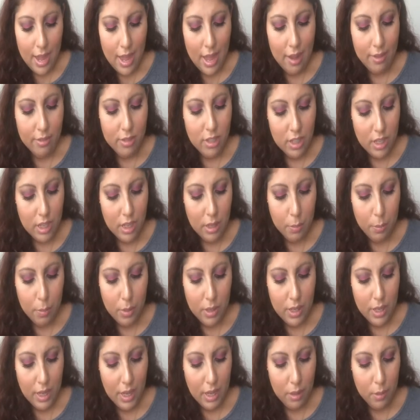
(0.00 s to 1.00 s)
I have to
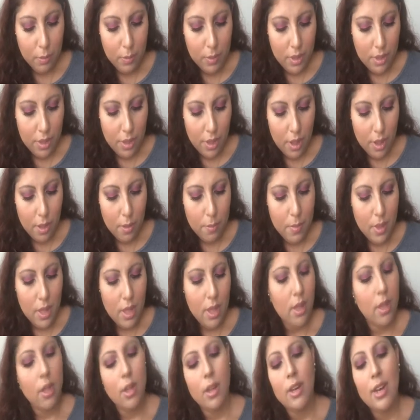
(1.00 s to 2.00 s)
keep playing with
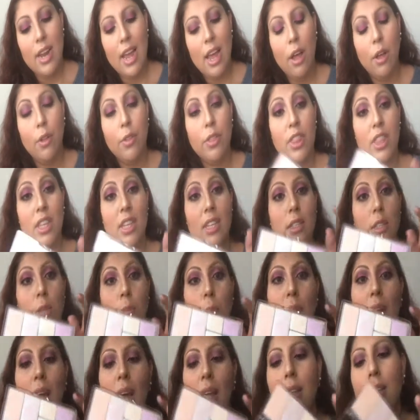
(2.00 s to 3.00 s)
them. Now
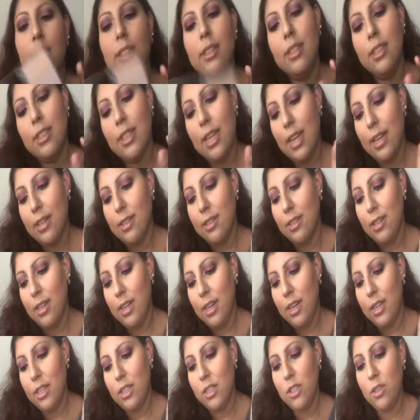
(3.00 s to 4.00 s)
this palette says
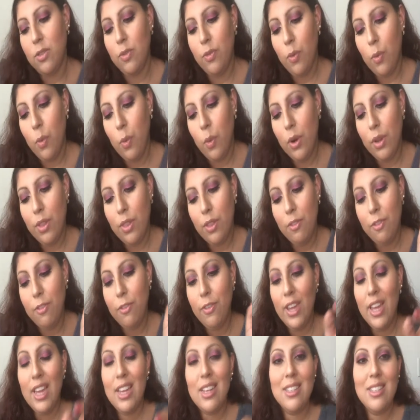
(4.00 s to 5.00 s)
that it's for the
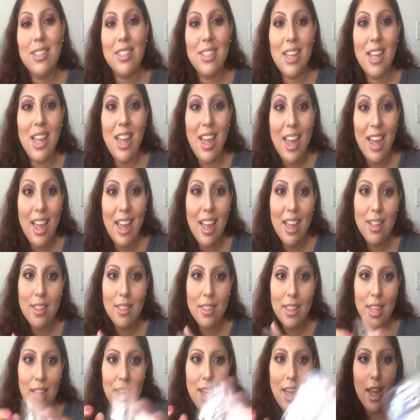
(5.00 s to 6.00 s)
face
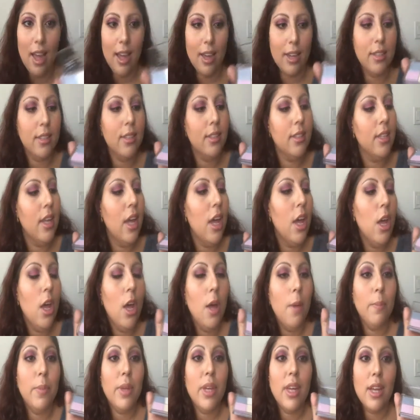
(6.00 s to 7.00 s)
and the eyes,
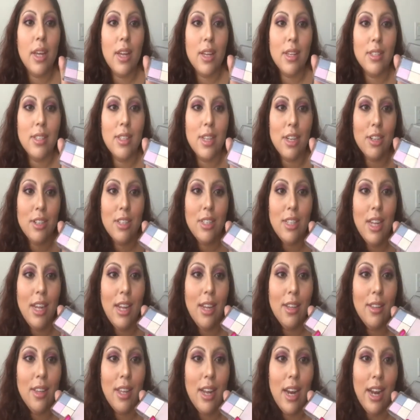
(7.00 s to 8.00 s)
because they're
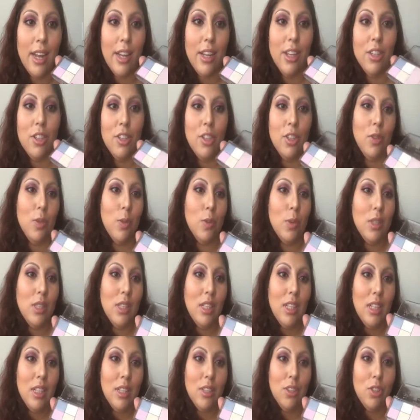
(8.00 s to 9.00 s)
saying that I can
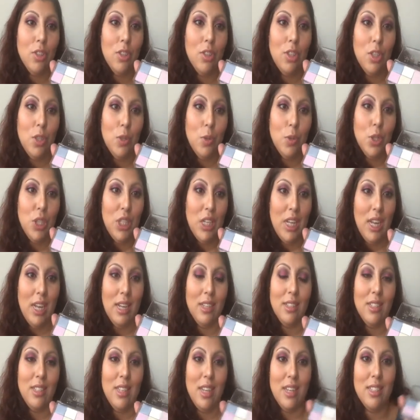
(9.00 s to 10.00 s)
use these two
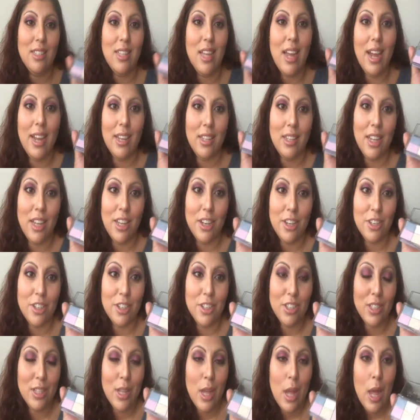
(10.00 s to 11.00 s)
shades as
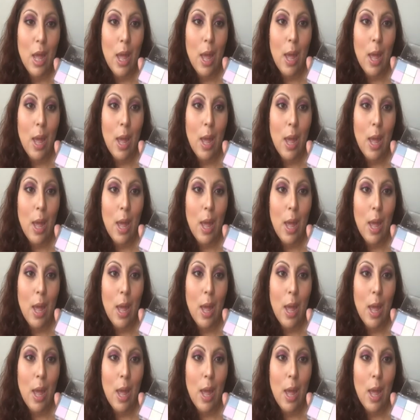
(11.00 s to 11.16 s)
highlighters.